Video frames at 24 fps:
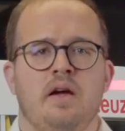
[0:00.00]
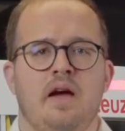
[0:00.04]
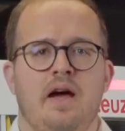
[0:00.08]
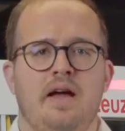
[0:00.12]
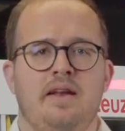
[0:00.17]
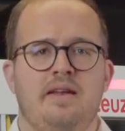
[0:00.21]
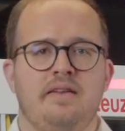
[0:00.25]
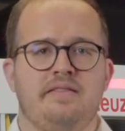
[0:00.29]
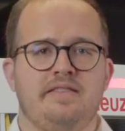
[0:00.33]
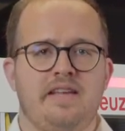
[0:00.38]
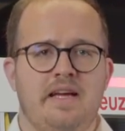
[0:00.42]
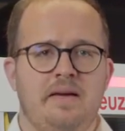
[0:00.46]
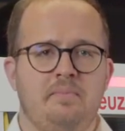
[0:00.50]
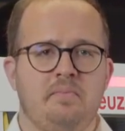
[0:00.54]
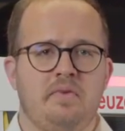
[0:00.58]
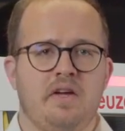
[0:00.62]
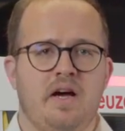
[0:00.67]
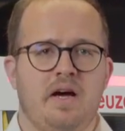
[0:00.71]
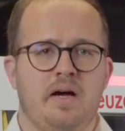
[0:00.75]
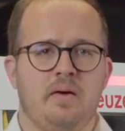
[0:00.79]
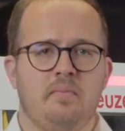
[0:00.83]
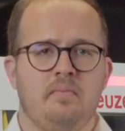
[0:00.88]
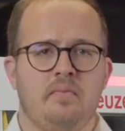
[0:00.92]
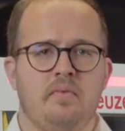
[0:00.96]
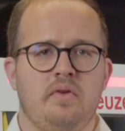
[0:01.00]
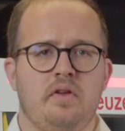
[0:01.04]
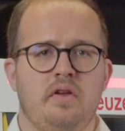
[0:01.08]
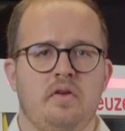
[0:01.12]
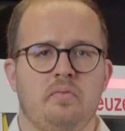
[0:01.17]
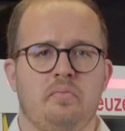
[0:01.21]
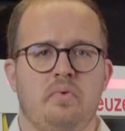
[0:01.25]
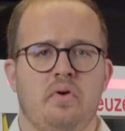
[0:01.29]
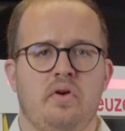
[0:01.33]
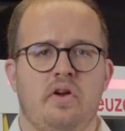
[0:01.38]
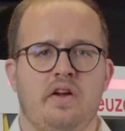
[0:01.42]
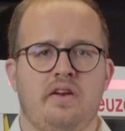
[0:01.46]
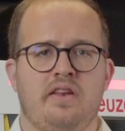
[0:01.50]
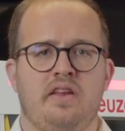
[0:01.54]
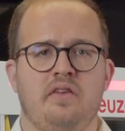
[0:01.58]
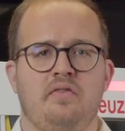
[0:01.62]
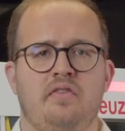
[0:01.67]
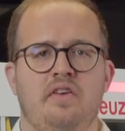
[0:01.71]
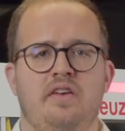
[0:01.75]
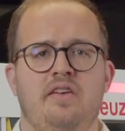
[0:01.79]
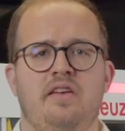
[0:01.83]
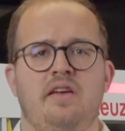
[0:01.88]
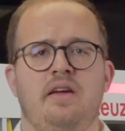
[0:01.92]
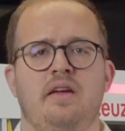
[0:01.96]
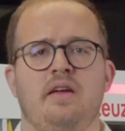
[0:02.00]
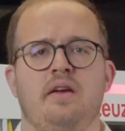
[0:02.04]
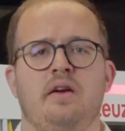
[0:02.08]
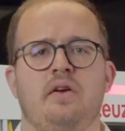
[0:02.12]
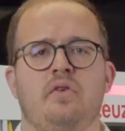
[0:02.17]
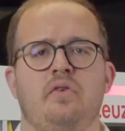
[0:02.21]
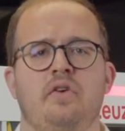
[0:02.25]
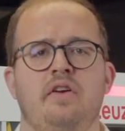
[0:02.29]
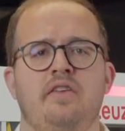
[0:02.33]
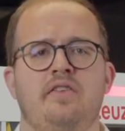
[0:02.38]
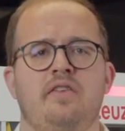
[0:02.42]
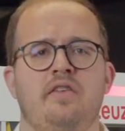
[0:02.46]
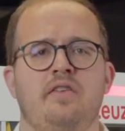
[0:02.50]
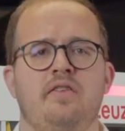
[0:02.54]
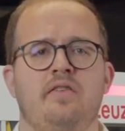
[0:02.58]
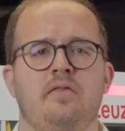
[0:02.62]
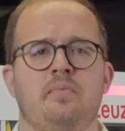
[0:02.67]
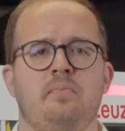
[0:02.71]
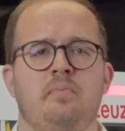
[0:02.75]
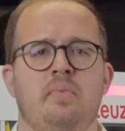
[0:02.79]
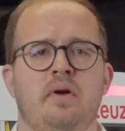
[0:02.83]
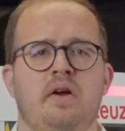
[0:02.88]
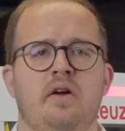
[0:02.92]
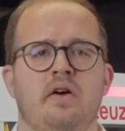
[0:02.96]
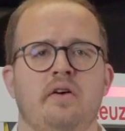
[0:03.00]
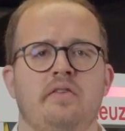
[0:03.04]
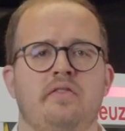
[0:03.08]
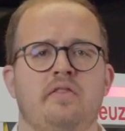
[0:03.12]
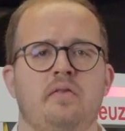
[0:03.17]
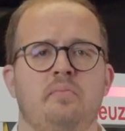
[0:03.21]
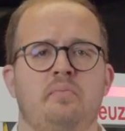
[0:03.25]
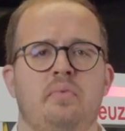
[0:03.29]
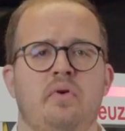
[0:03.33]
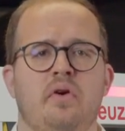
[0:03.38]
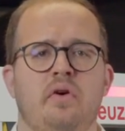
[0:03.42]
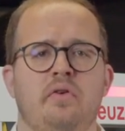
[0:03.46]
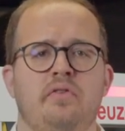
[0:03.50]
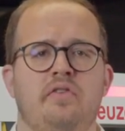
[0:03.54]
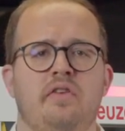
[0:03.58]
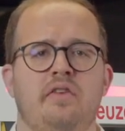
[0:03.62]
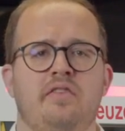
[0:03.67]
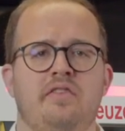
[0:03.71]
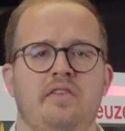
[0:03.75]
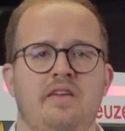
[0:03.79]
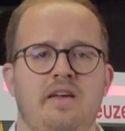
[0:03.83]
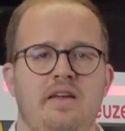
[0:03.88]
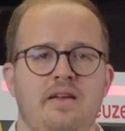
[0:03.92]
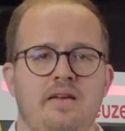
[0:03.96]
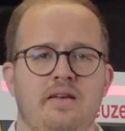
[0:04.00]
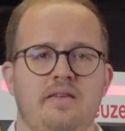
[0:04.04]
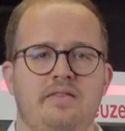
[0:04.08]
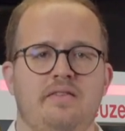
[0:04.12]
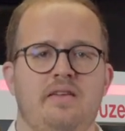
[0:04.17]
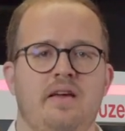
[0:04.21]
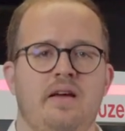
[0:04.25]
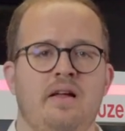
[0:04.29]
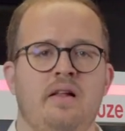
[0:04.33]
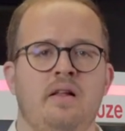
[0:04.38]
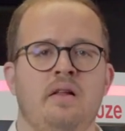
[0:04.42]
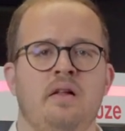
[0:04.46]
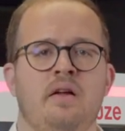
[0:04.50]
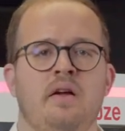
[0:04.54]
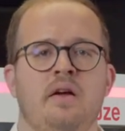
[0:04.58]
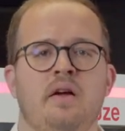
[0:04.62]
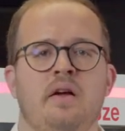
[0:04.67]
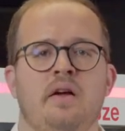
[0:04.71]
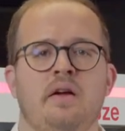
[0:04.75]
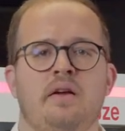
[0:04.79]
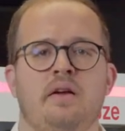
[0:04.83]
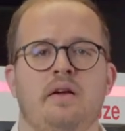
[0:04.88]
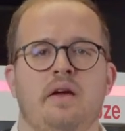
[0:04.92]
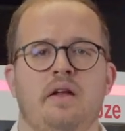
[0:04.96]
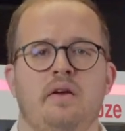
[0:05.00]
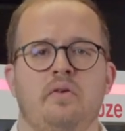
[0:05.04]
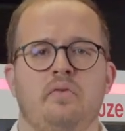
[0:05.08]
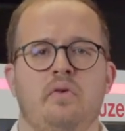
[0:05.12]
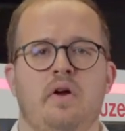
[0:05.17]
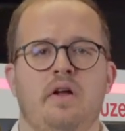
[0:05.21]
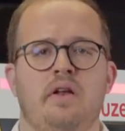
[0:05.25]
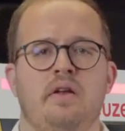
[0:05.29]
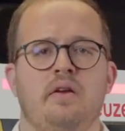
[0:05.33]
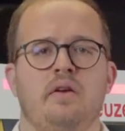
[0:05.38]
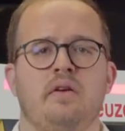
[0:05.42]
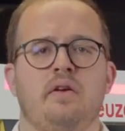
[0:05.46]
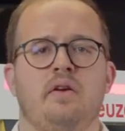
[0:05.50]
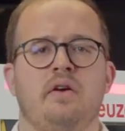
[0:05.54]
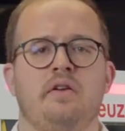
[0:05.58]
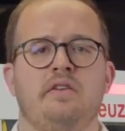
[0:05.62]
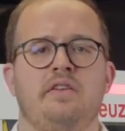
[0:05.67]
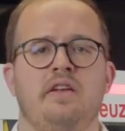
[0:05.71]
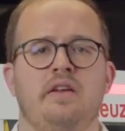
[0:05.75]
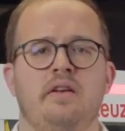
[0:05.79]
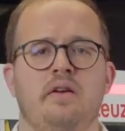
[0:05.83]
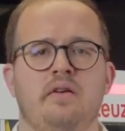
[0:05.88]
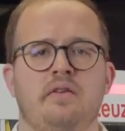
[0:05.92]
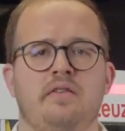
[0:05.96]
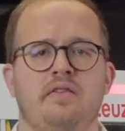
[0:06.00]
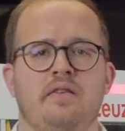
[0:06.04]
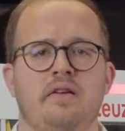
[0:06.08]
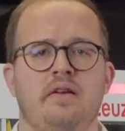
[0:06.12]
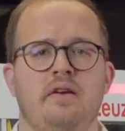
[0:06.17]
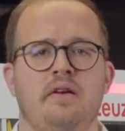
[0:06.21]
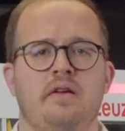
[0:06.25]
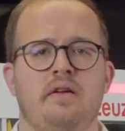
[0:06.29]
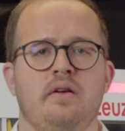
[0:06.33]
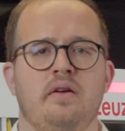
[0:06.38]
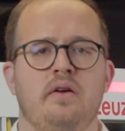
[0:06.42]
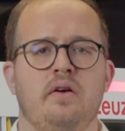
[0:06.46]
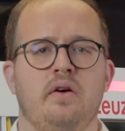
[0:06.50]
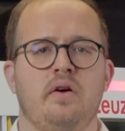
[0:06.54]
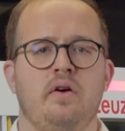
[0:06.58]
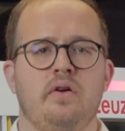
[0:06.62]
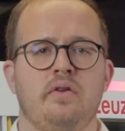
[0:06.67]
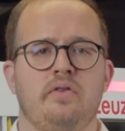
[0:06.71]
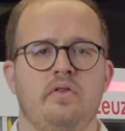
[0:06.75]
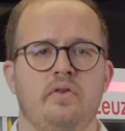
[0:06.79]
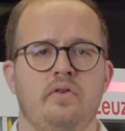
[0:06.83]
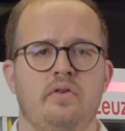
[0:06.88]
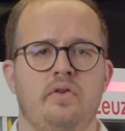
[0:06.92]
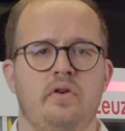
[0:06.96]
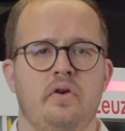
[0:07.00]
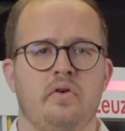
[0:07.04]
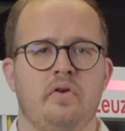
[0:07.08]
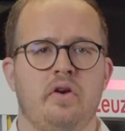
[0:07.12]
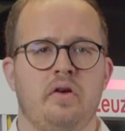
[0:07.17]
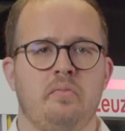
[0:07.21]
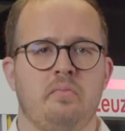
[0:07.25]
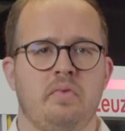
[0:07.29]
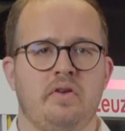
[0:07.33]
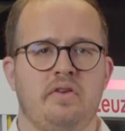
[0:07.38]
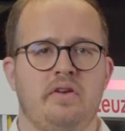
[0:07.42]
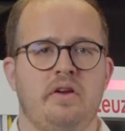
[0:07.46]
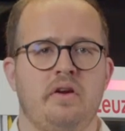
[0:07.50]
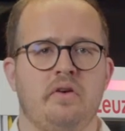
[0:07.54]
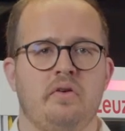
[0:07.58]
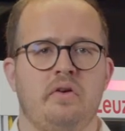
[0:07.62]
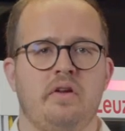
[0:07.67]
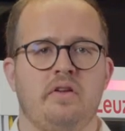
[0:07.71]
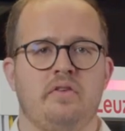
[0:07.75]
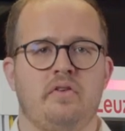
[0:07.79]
At the same time, your productivity increases because the process in the cell can run continuously also during material